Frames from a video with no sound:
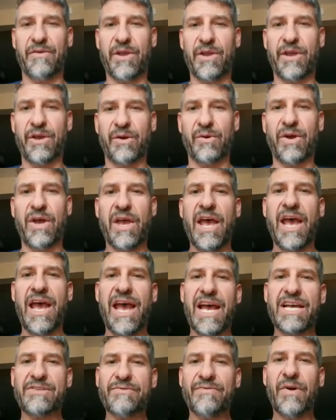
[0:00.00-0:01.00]
for you.
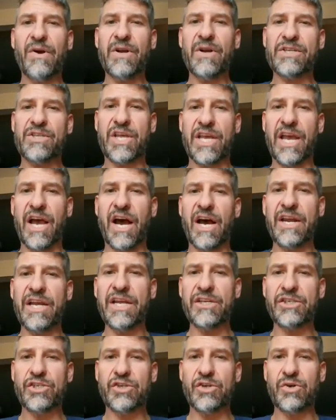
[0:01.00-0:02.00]
As far as the
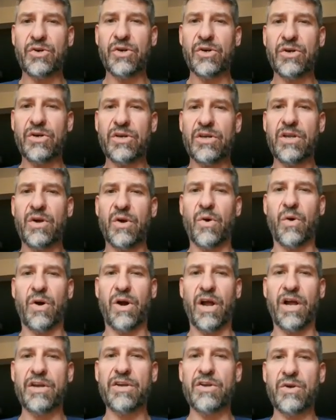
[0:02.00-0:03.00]
uninsured
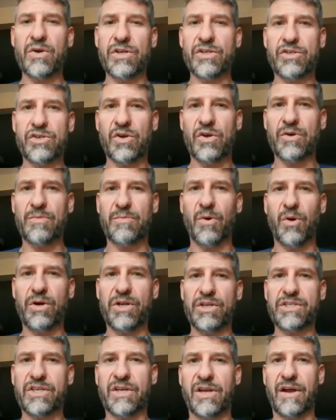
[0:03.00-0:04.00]
or underinsured
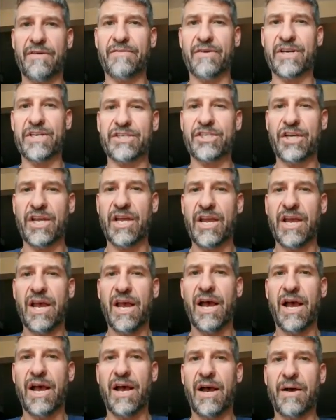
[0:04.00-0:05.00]
motorist coverage,
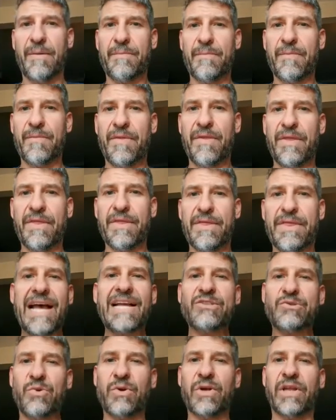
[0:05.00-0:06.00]

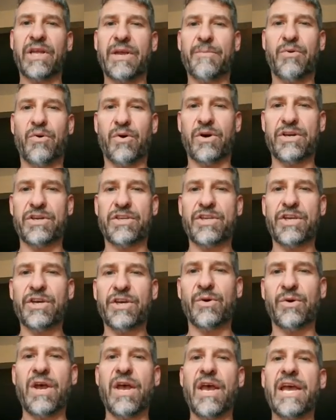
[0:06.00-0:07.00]
that's really important
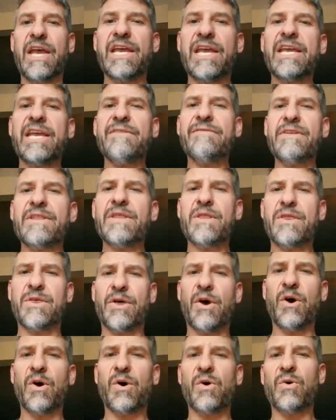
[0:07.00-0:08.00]
too. Even
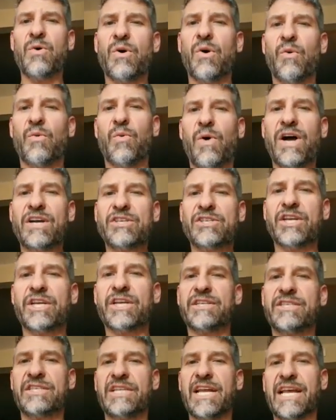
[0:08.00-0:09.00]
though
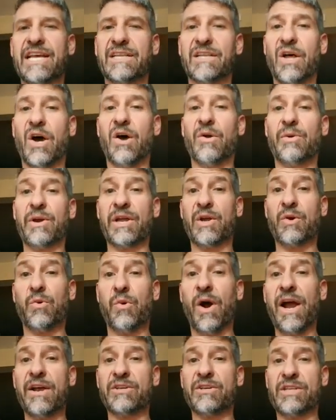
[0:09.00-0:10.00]
Washington state law
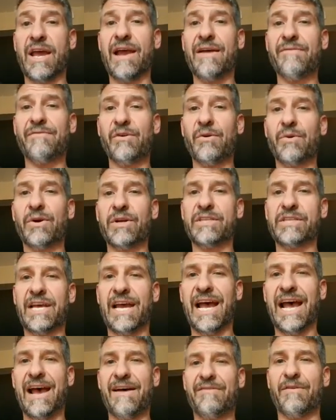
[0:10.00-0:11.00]
requires everyone
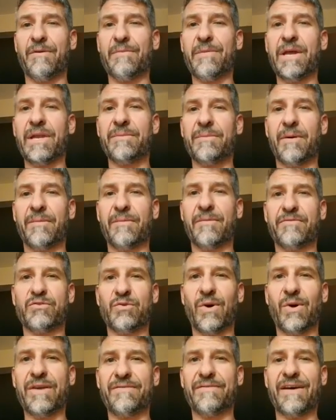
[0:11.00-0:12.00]
to have a minimum of
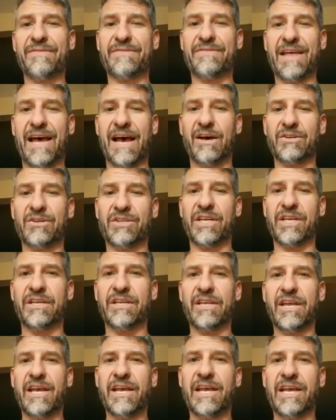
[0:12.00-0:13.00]

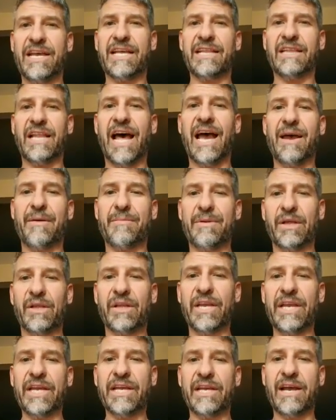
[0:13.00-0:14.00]
$25,000 in
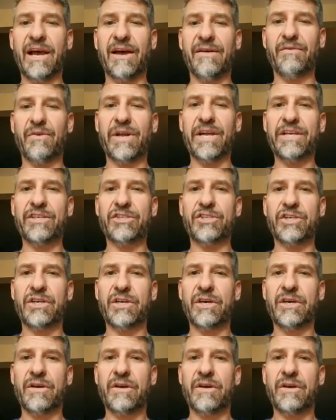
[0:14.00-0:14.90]
liability coverage,